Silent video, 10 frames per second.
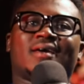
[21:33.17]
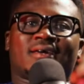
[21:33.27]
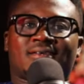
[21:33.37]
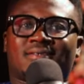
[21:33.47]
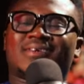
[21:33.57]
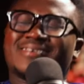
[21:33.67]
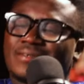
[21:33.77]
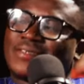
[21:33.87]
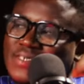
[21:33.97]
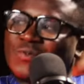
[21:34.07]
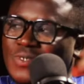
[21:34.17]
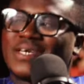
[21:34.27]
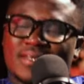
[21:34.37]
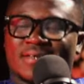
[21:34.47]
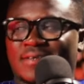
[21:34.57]
it is
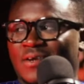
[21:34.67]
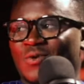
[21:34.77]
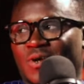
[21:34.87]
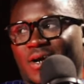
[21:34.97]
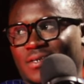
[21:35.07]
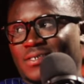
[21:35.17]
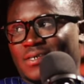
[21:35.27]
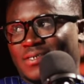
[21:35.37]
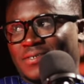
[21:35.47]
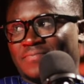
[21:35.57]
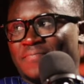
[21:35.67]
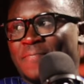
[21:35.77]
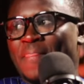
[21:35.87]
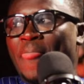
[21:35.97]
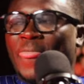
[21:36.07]
instituted in the local church.
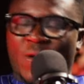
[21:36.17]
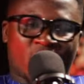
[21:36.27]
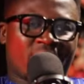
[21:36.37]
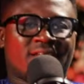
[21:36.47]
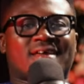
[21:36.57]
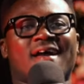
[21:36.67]
Okay, all right.